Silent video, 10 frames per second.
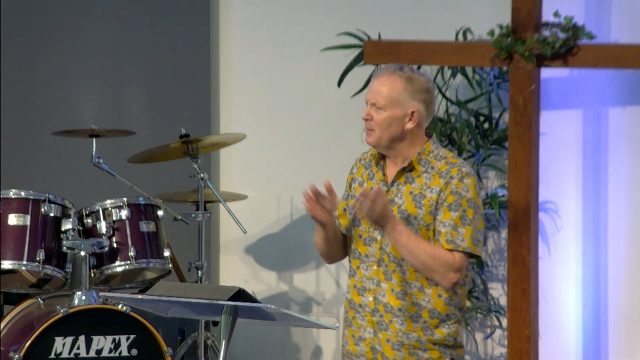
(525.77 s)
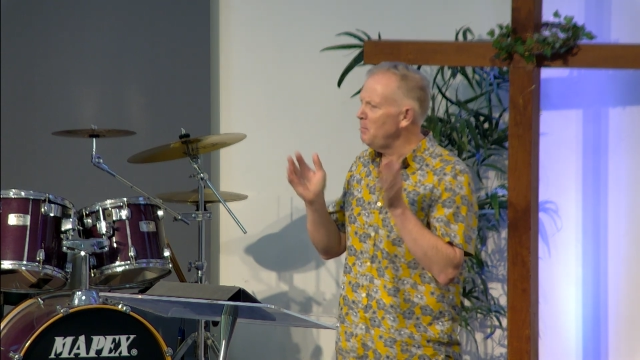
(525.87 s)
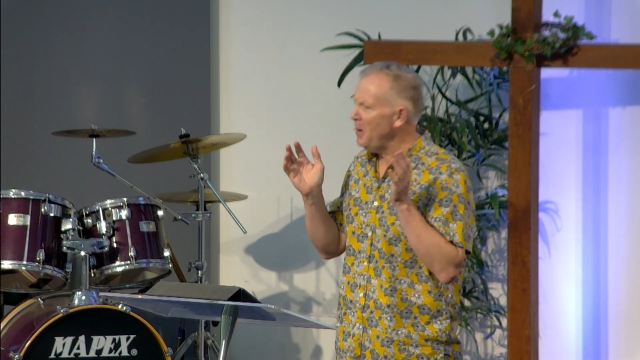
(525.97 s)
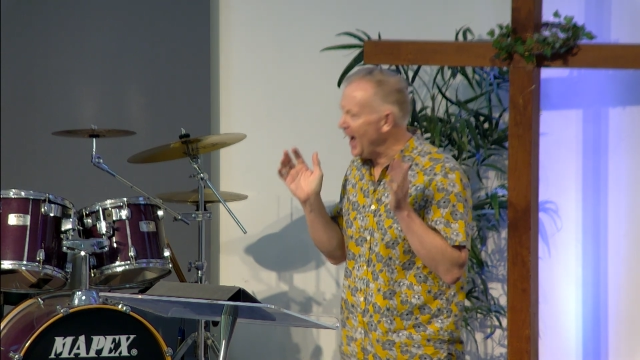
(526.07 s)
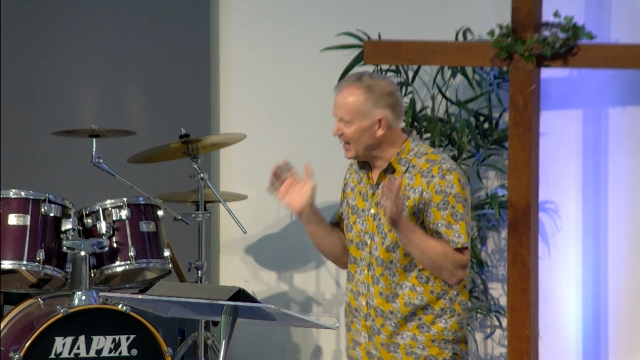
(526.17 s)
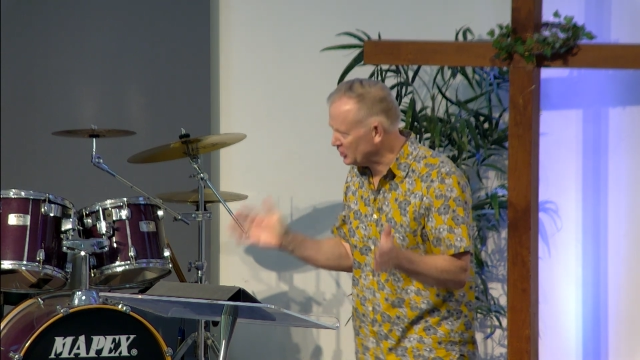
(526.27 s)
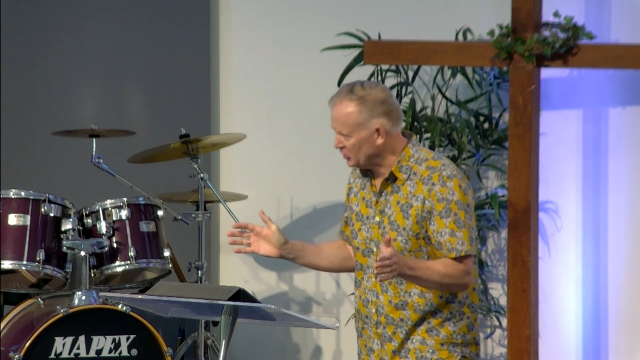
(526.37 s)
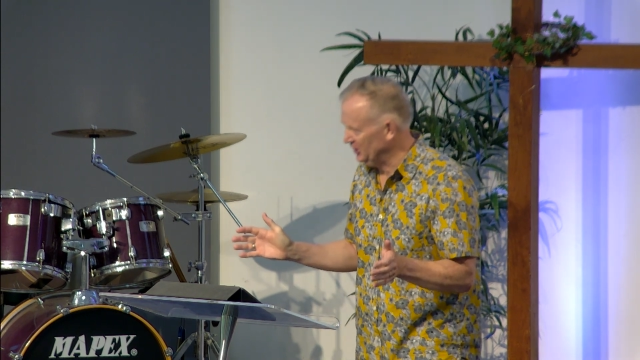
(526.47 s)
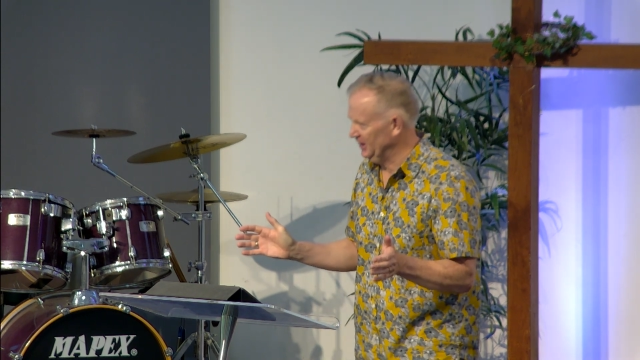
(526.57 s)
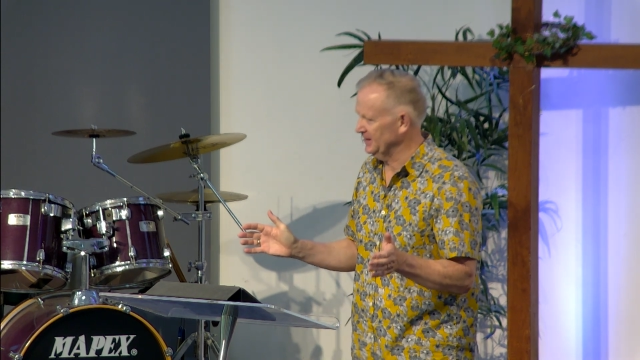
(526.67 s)

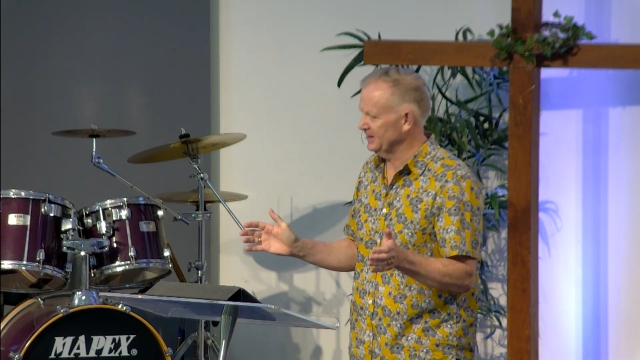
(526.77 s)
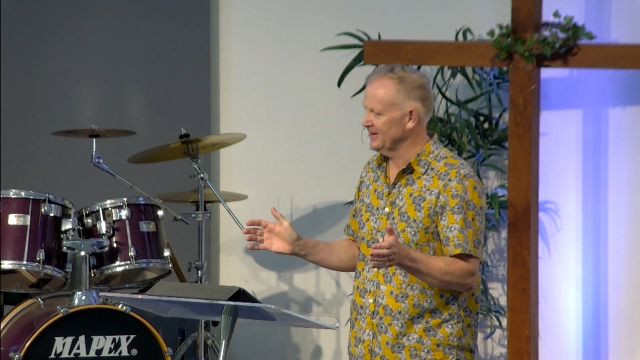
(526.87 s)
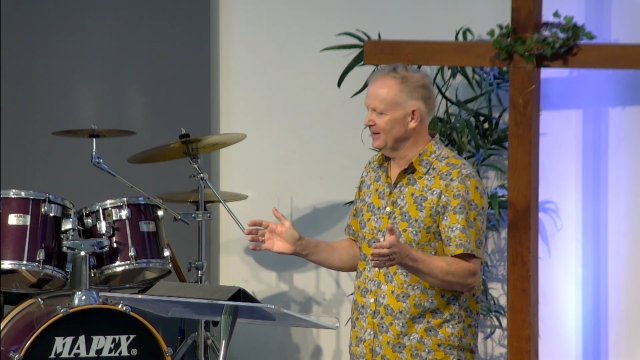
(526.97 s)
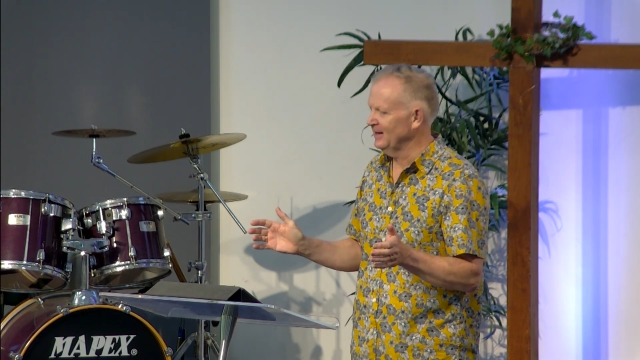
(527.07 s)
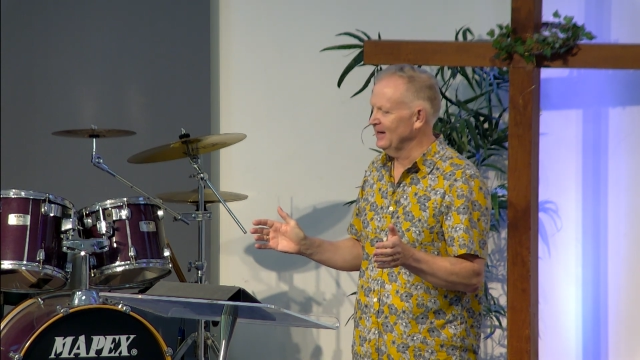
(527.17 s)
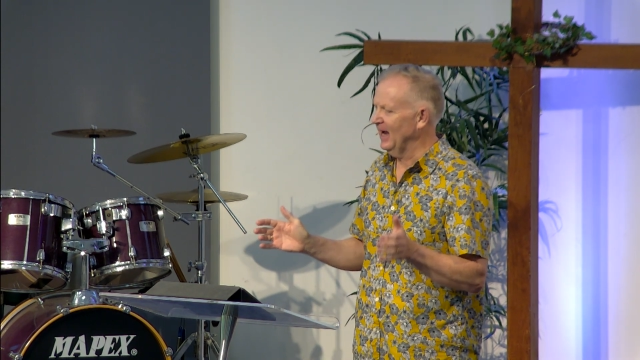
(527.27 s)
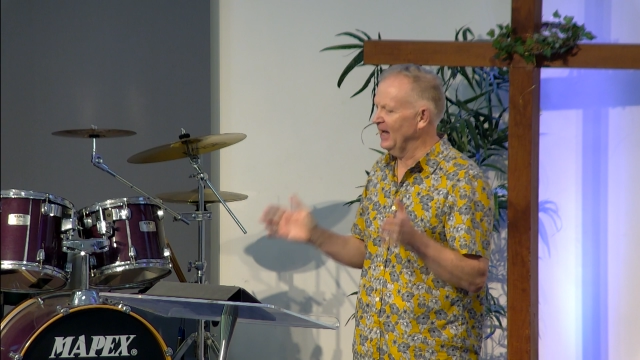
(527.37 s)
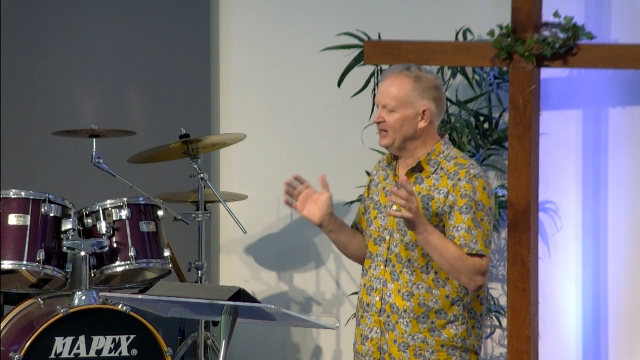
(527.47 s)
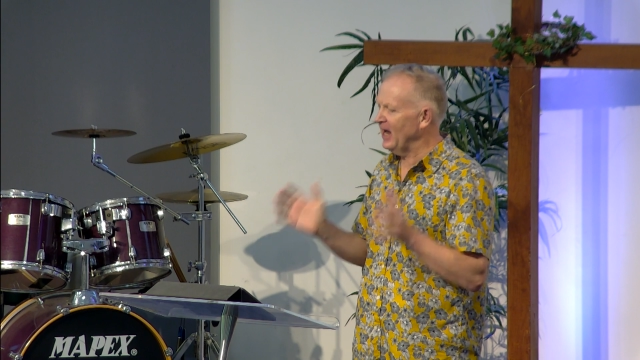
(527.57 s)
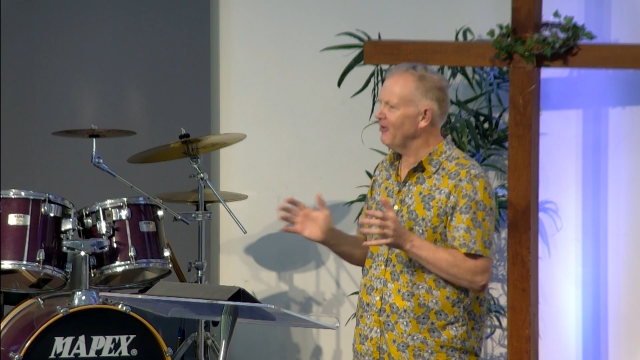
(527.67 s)
passionate, and
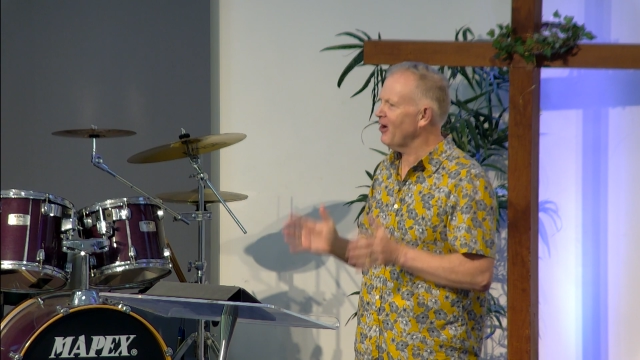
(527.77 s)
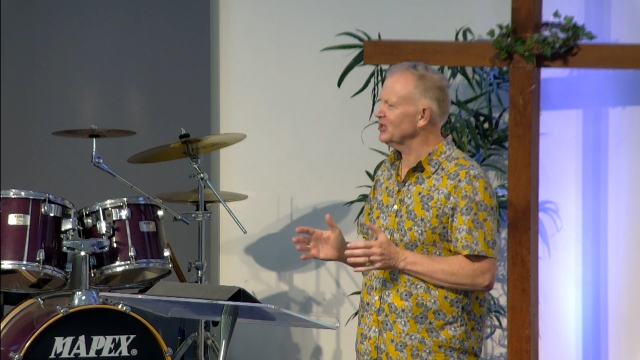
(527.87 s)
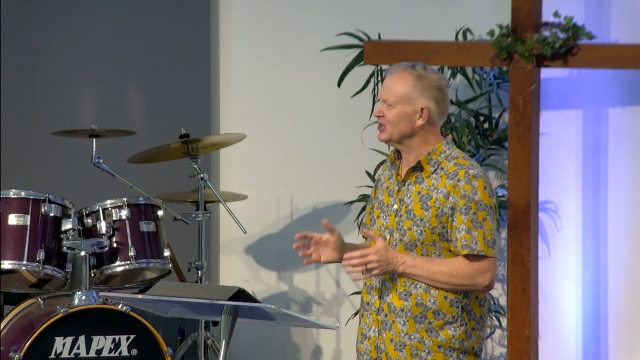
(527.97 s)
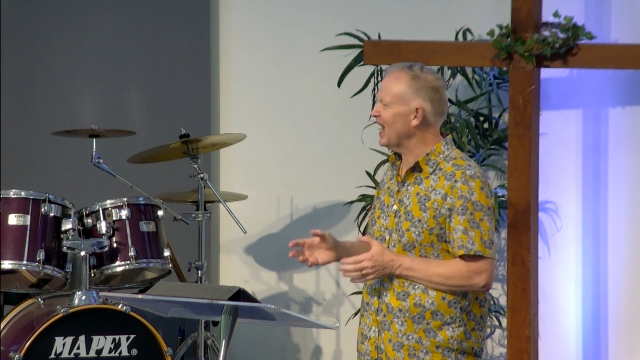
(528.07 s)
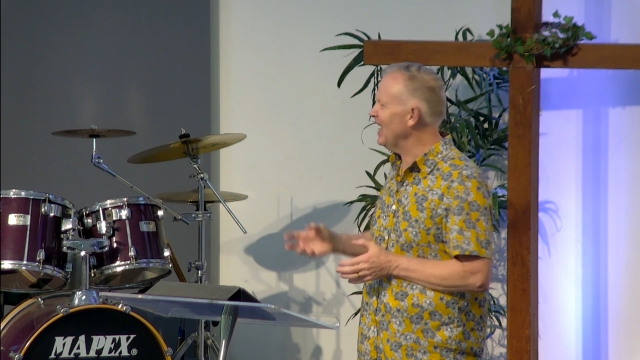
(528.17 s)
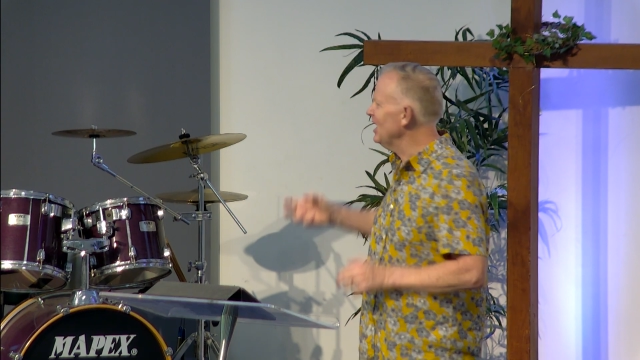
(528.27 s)
dare I say,